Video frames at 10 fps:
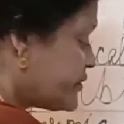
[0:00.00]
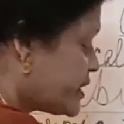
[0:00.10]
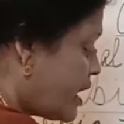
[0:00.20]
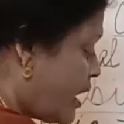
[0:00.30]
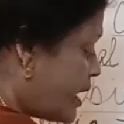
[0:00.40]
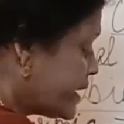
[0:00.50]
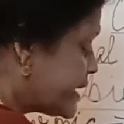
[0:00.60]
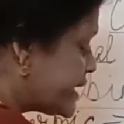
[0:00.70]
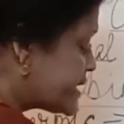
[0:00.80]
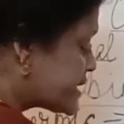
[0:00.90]
we are
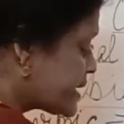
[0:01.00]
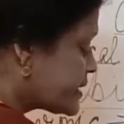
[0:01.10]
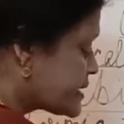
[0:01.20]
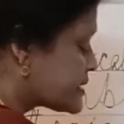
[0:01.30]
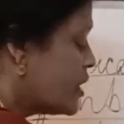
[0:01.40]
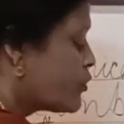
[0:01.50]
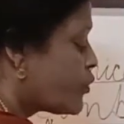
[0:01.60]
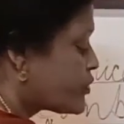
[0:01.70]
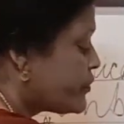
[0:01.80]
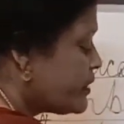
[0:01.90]
heating this,
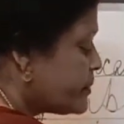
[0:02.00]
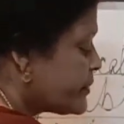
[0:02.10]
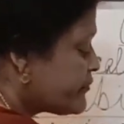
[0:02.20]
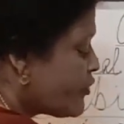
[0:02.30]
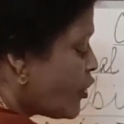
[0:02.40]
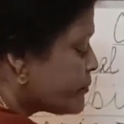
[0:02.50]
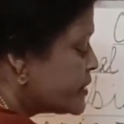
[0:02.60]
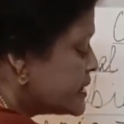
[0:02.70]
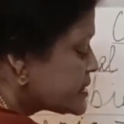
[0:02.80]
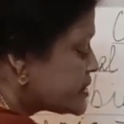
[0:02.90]
what will be
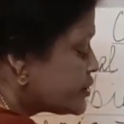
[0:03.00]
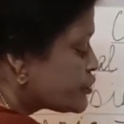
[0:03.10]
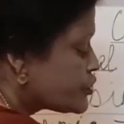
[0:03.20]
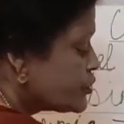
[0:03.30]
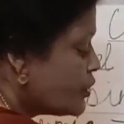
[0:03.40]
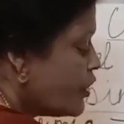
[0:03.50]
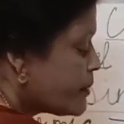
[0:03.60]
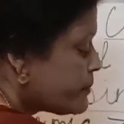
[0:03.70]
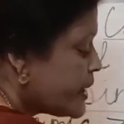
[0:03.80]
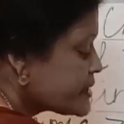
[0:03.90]
formed? CO2
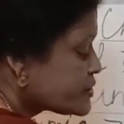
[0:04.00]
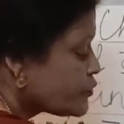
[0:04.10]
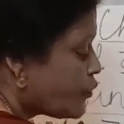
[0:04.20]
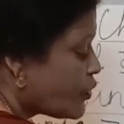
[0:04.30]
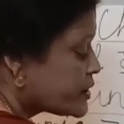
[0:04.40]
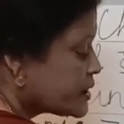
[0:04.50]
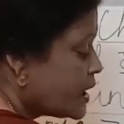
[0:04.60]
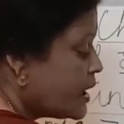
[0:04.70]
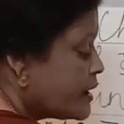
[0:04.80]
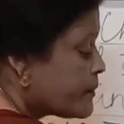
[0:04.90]
plus
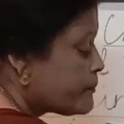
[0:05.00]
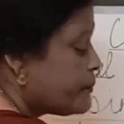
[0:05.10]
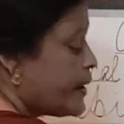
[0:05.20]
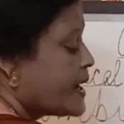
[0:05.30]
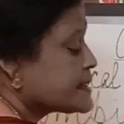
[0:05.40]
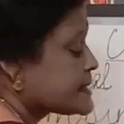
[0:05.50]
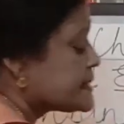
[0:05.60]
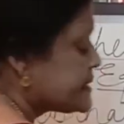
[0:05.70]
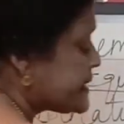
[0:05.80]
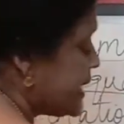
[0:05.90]
water plus
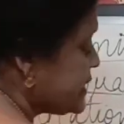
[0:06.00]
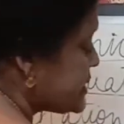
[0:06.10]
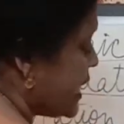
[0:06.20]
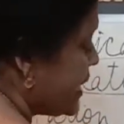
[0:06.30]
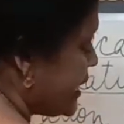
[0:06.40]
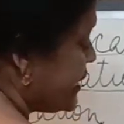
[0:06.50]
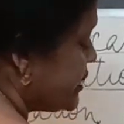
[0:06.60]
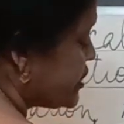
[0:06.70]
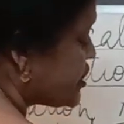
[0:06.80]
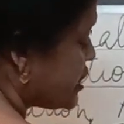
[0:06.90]
delta
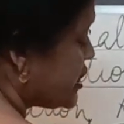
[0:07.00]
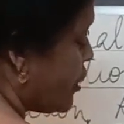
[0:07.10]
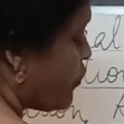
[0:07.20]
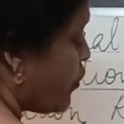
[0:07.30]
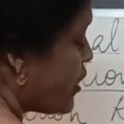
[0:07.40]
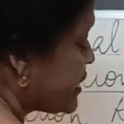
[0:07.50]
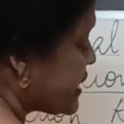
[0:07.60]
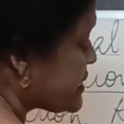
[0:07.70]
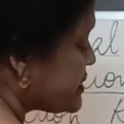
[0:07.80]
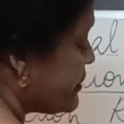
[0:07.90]
energy. Now, what
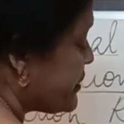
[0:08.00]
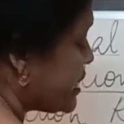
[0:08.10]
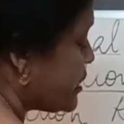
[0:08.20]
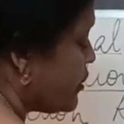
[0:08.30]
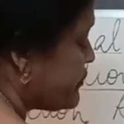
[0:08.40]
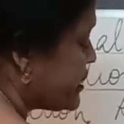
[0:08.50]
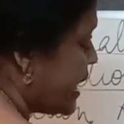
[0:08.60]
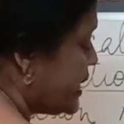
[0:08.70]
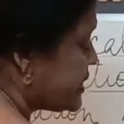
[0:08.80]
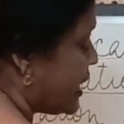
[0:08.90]
is the meaning of
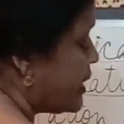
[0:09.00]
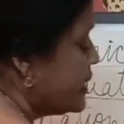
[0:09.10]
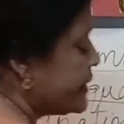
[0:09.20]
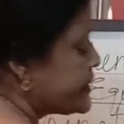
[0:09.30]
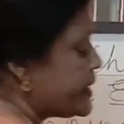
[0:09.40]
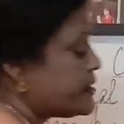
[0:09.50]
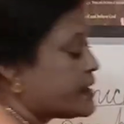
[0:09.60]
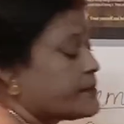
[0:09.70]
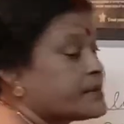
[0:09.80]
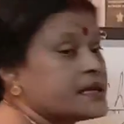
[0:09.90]
delta?
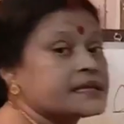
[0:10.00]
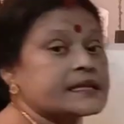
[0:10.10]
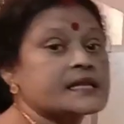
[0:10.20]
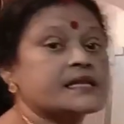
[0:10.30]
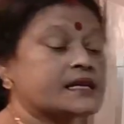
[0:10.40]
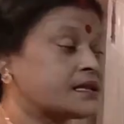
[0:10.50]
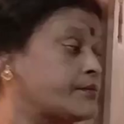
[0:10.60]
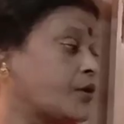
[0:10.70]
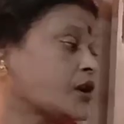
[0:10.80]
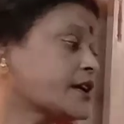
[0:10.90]
Delta means it is a
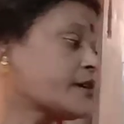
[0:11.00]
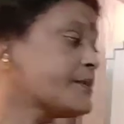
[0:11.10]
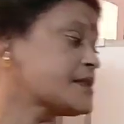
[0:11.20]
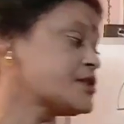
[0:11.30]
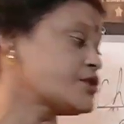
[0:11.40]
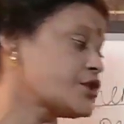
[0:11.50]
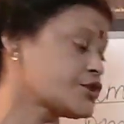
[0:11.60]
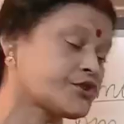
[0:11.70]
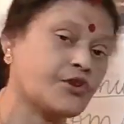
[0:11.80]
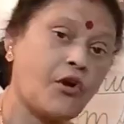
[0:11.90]
symbolic
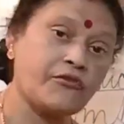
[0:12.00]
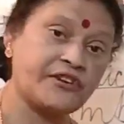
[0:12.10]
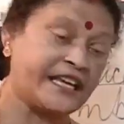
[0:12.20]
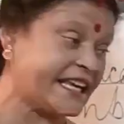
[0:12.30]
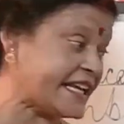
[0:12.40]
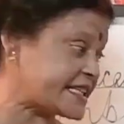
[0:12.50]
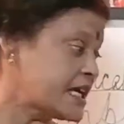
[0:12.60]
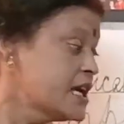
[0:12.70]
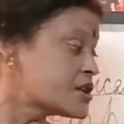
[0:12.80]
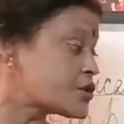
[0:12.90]
representation of heat.
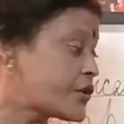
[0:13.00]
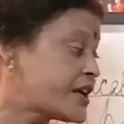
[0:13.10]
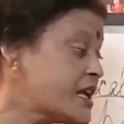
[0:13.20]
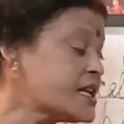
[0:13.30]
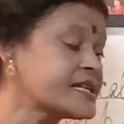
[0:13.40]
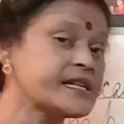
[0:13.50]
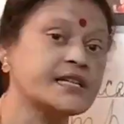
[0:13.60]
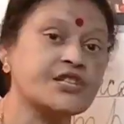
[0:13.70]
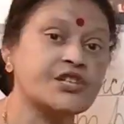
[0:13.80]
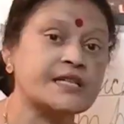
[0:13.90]
So, heat
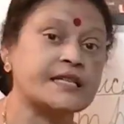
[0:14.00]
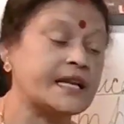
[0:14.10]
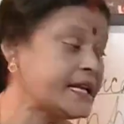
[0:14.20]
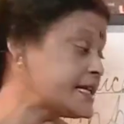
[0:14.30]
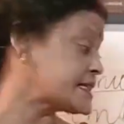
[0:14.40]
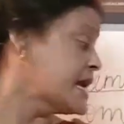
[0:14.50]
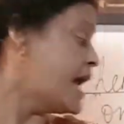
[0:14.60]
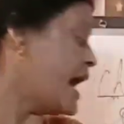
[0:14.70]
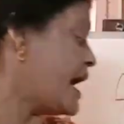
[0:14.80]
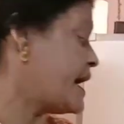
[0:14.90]
energy is released,
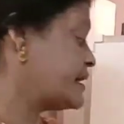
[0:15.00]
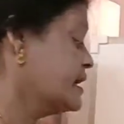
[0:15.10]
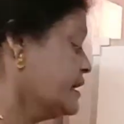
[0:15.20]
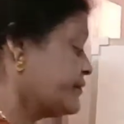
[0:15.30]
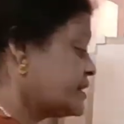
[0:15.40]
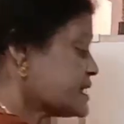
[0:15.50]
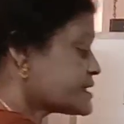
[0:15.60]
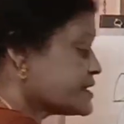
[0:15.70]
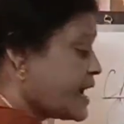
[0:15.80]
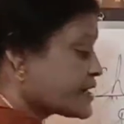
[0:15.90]
and
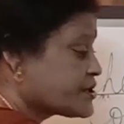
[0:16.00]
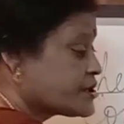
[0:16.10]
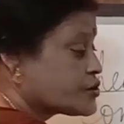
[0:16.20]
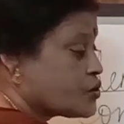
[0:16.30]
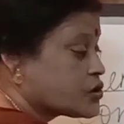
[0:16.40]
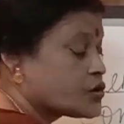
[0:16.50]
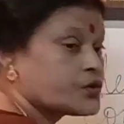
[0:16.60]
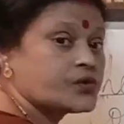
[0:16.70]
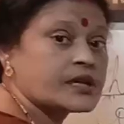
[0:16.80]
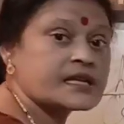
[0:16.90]
this reaction is also
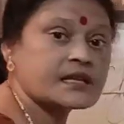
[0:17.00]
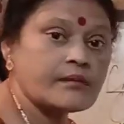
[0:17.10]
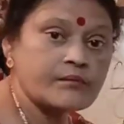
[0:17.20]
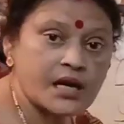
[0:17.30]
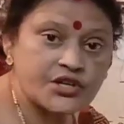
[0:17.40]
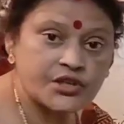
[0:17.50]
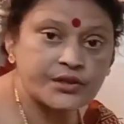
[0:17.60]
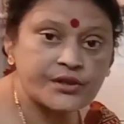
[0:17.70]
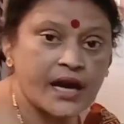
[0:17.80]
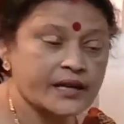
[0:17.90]
known as combustion
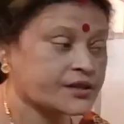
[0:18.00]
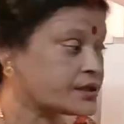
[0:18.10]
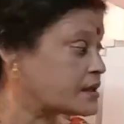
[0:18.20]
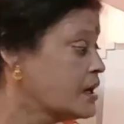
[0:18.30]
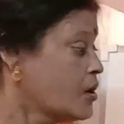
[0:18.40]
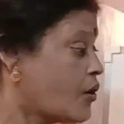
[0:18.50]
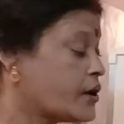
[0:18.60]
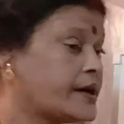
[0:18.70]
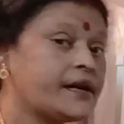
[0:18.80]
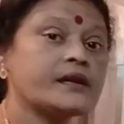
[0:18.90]
reaction.
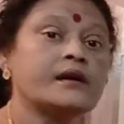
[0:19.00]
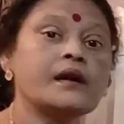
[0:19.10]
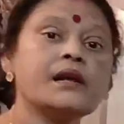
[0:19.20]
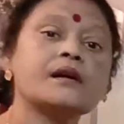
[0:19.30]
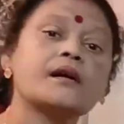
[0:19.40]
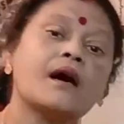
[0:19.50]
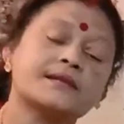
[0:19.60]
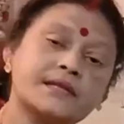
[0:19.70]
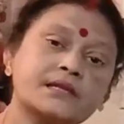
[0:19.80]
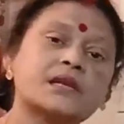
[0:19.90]
Already in earlier
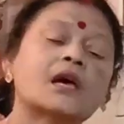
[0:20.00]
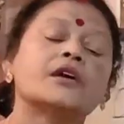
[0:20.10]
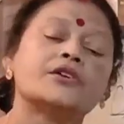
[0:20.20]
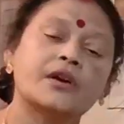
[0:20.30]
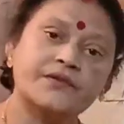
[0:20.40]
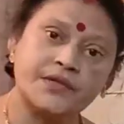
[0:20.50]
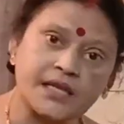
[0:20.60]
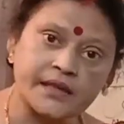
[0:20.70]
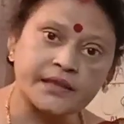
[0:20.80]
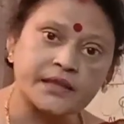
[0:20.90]
classes, you have
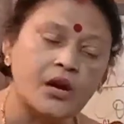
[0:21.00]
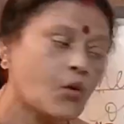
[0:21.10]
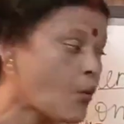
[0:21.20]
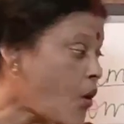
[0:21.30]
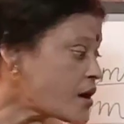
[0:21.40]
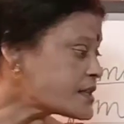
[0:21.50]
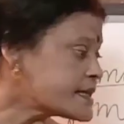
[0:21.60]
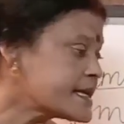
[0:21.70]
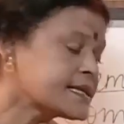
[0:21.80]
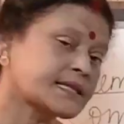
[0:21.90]
studied what
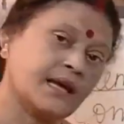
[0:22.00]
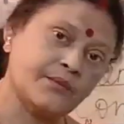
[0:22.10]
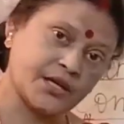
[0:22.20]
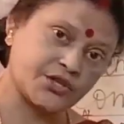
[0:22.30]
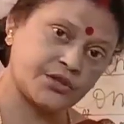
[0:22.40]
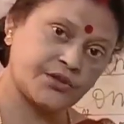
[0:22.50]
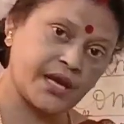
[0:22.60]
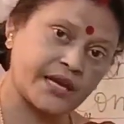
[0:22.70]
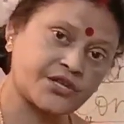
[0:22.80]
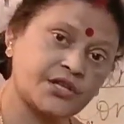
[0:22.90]
is combustion
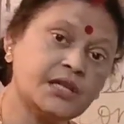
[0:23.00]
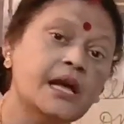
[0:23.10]
reaction.